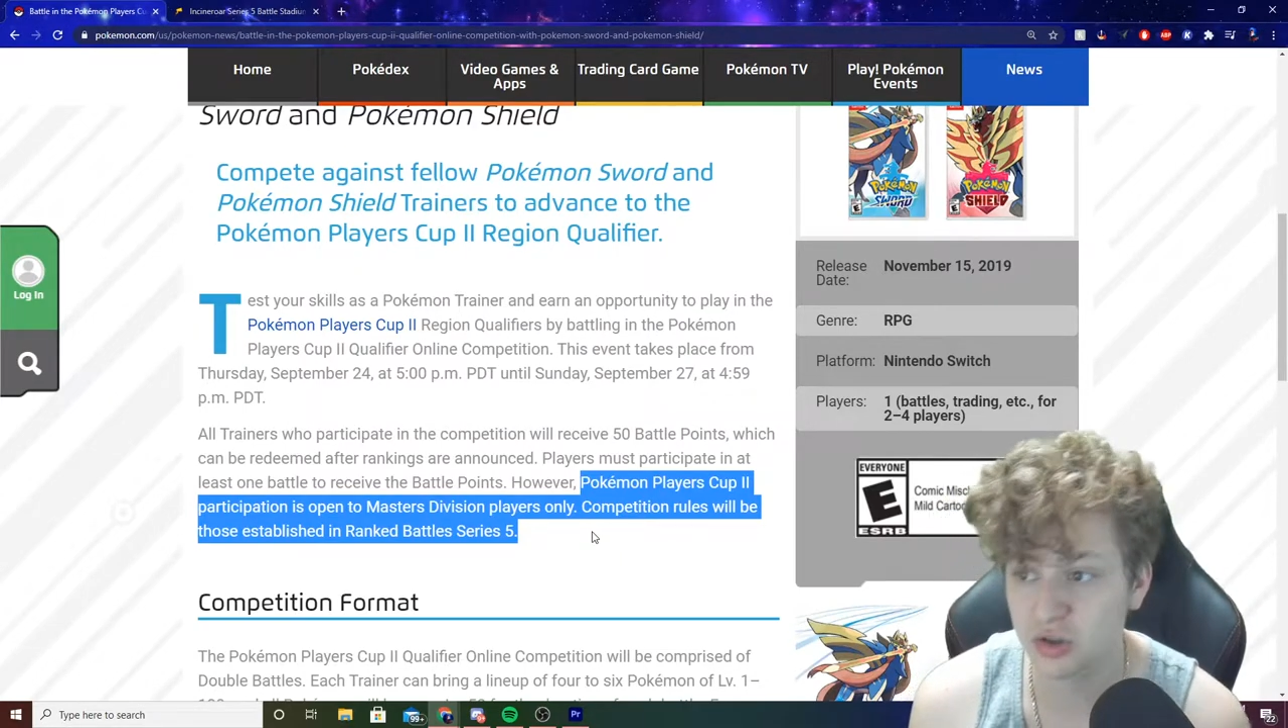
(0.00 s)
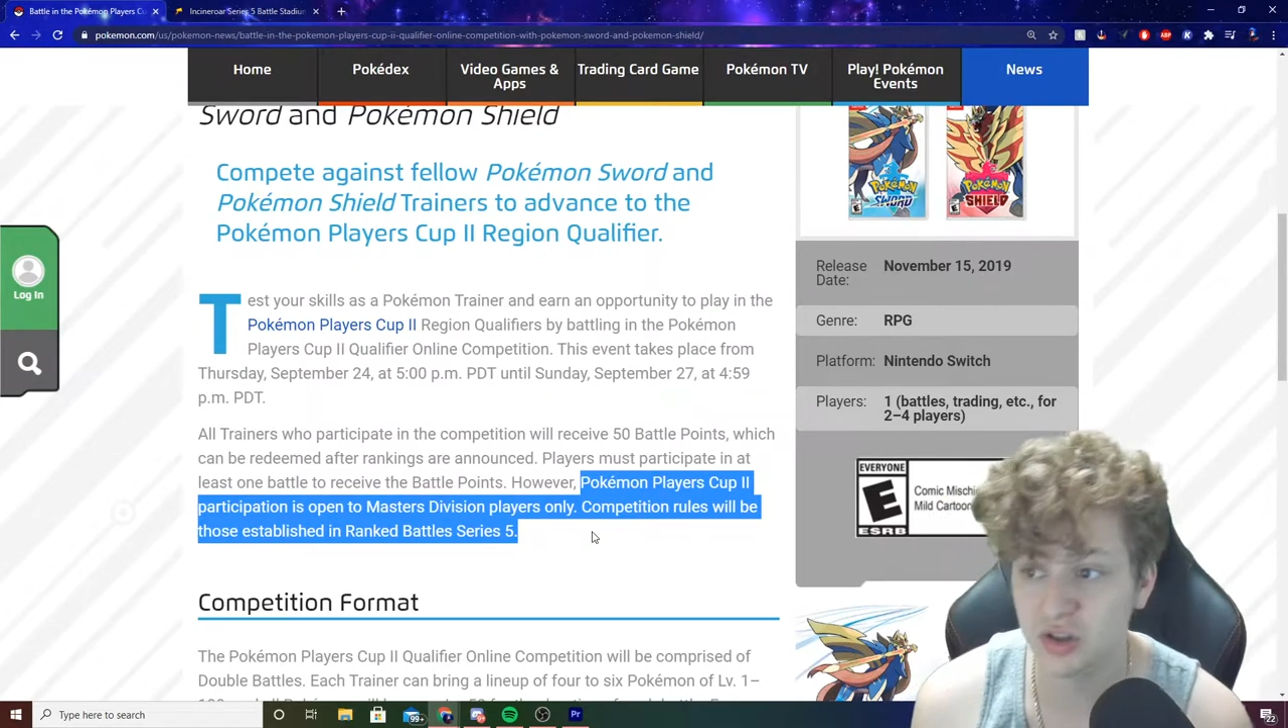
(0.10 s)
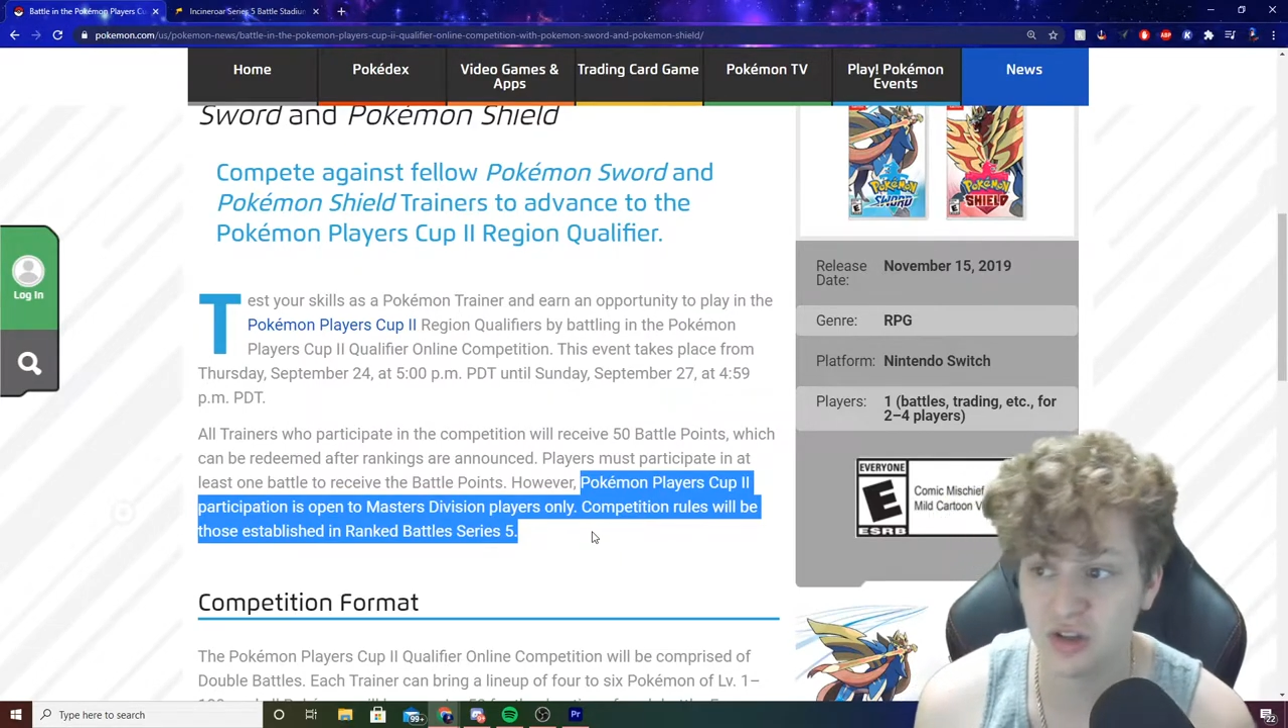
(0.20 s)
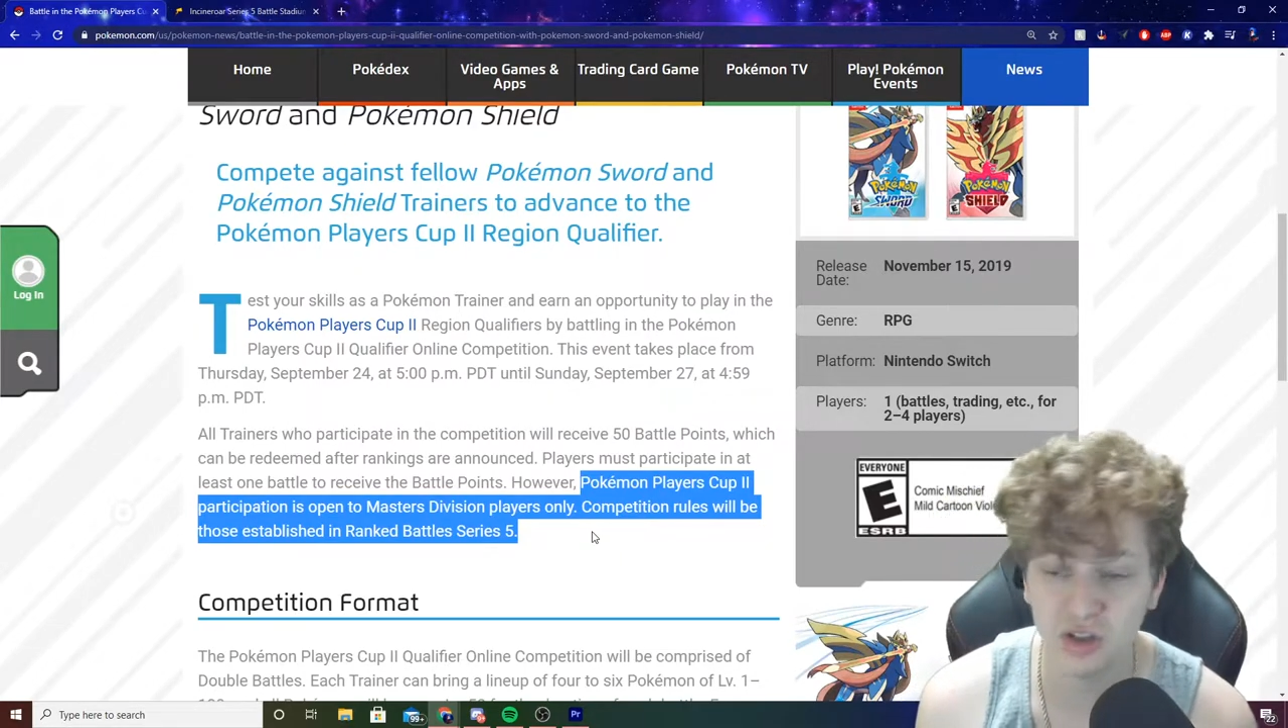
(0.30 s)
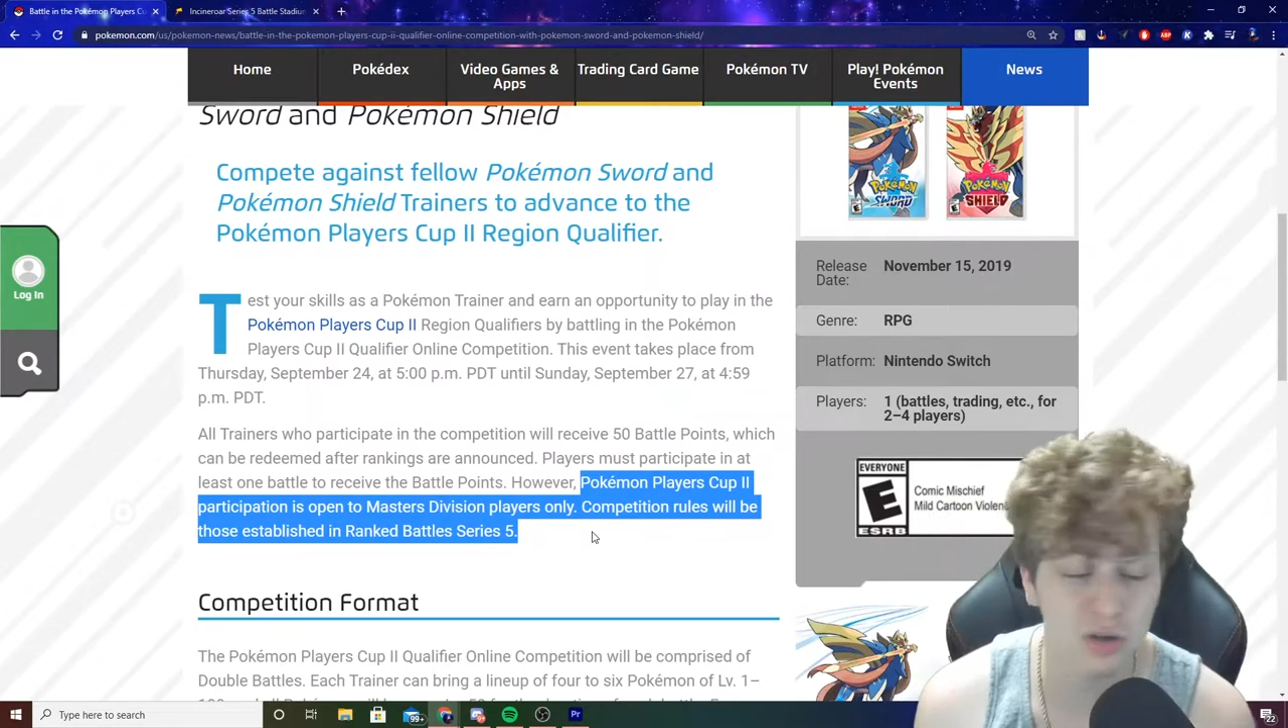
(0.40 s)

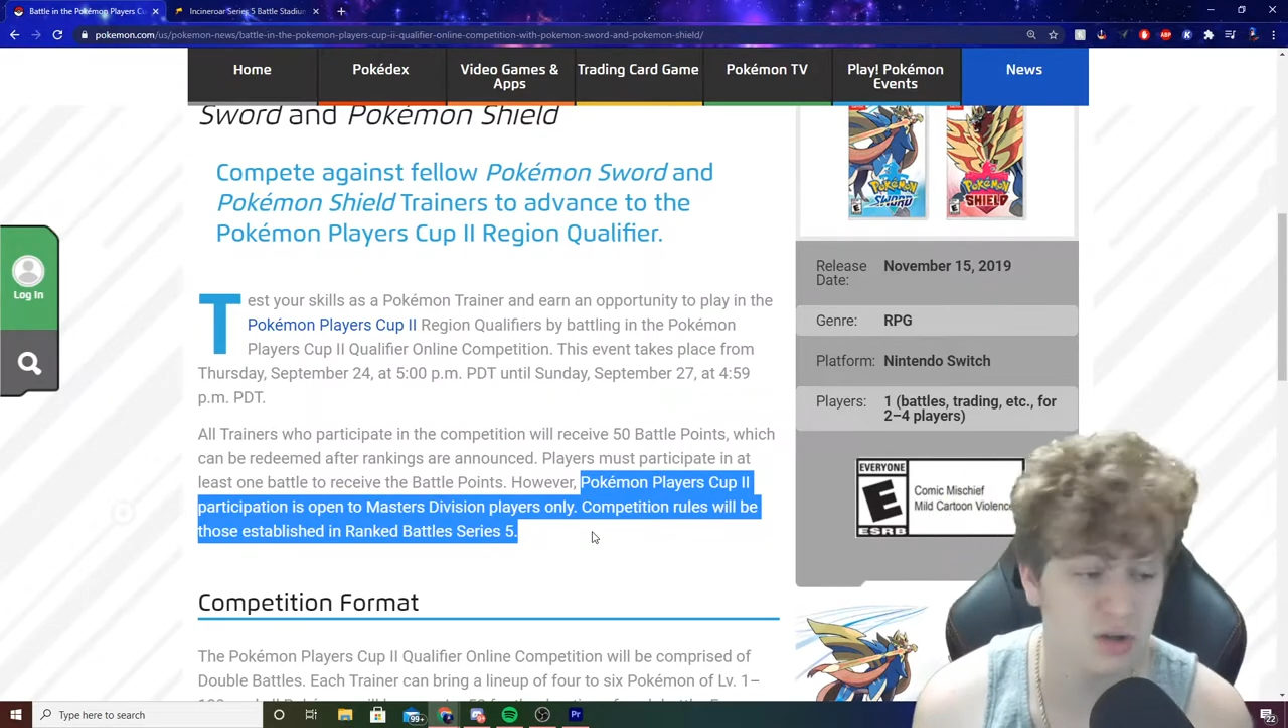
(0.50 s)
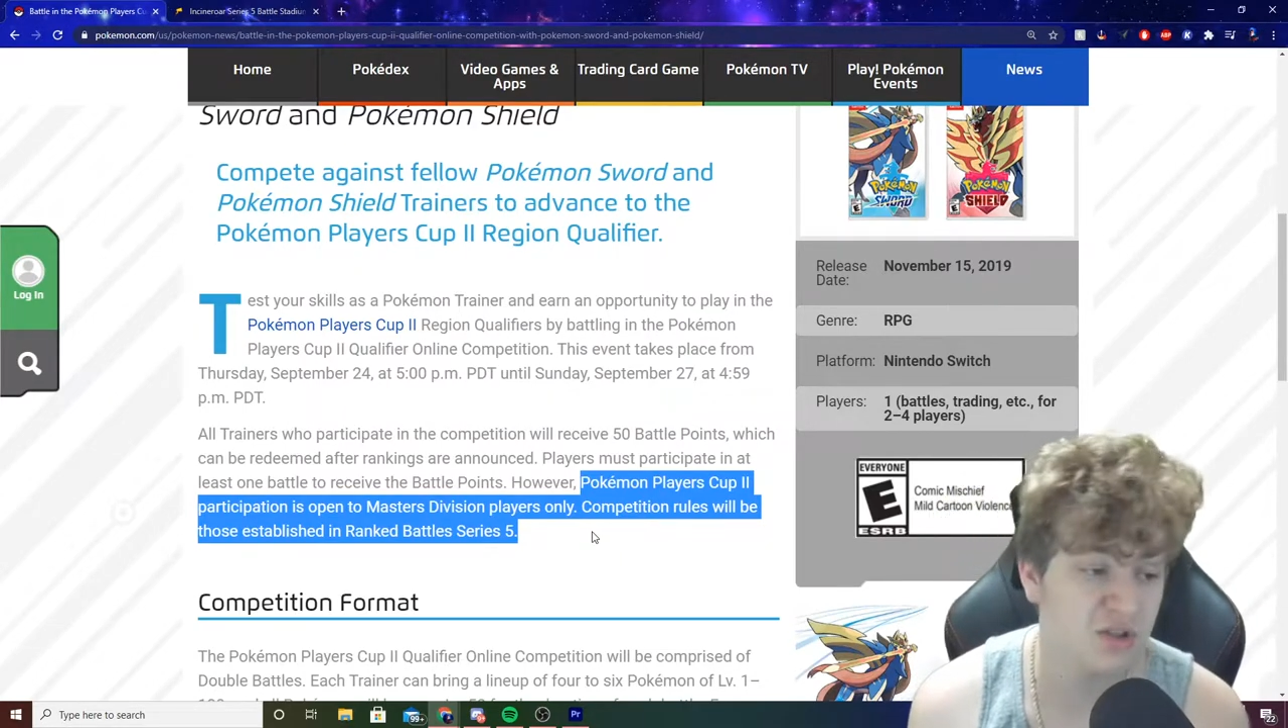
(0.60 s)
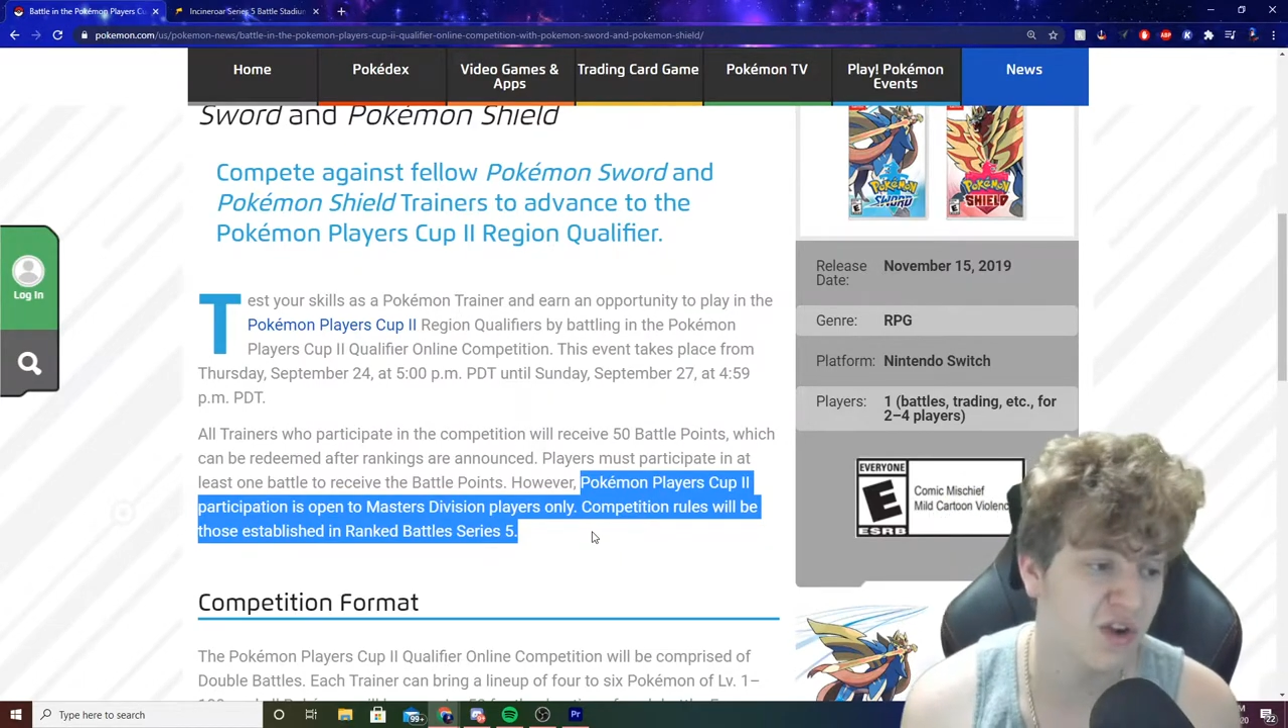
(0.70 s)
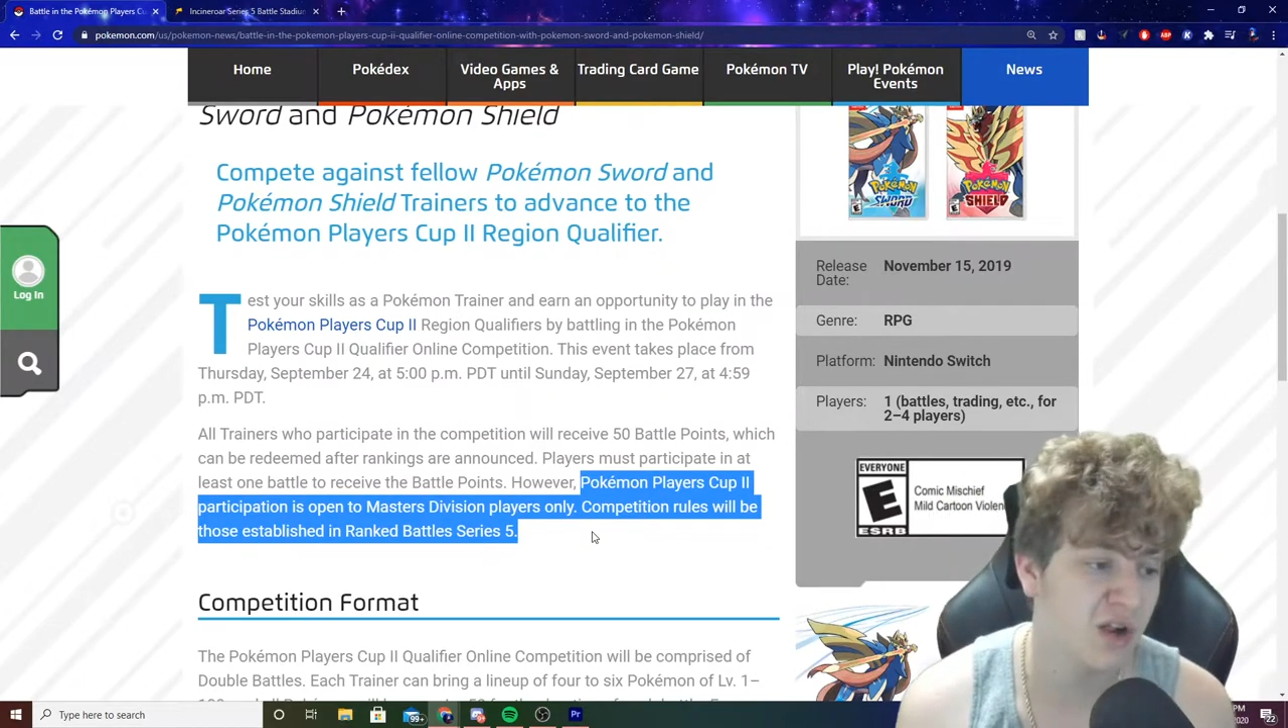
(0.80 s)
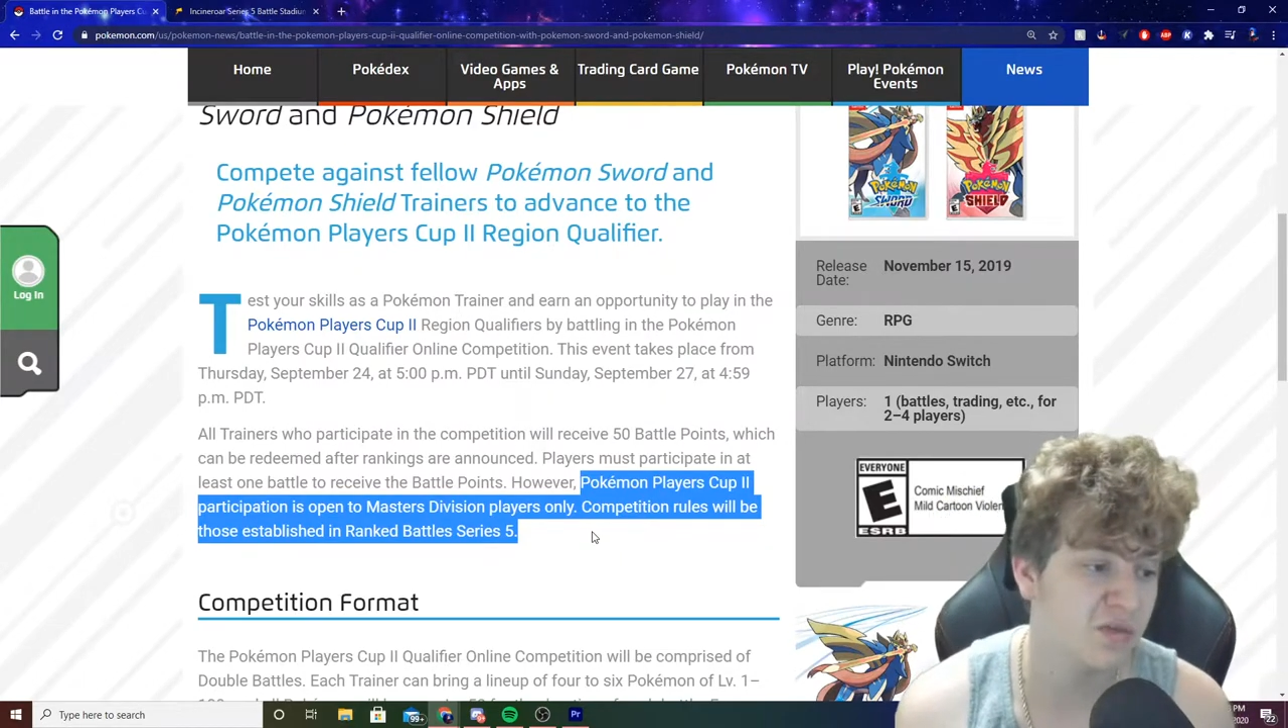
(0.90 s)
that Series 5